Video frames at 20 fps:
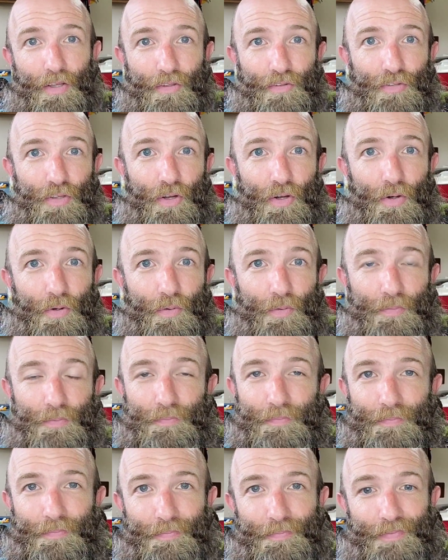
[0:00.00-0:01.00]
So
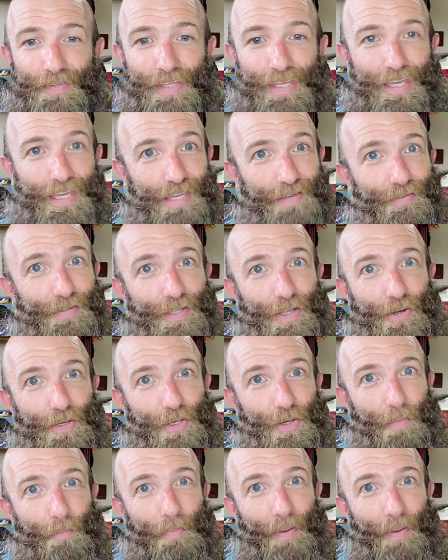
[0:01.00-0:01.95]
even though your